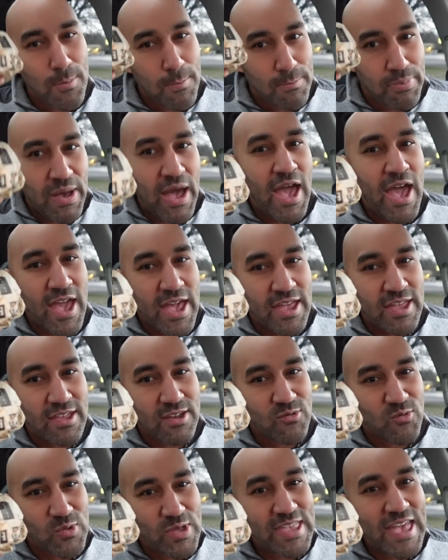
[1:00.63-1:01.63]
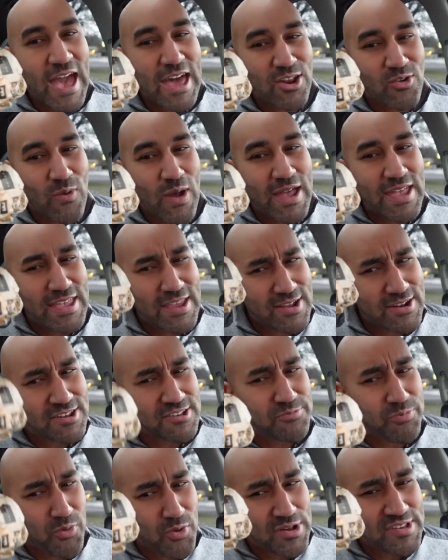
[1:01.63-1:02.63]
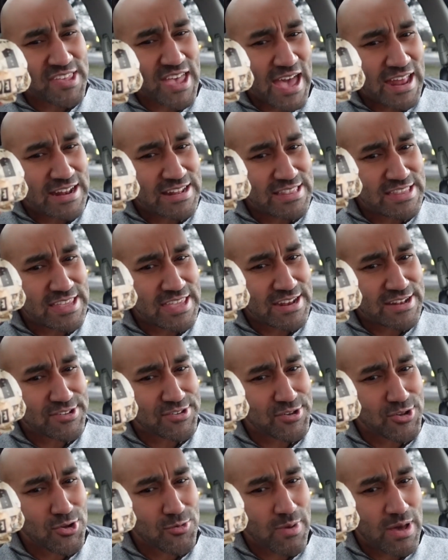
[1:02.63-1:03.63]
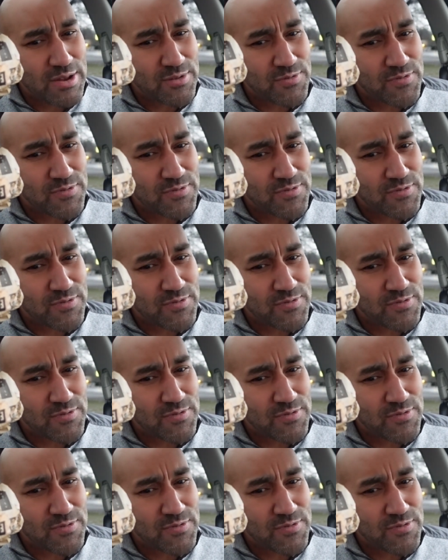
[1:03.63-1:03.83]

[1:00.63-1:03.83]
Bang, we got it right here. This boy's kind of thick too, by the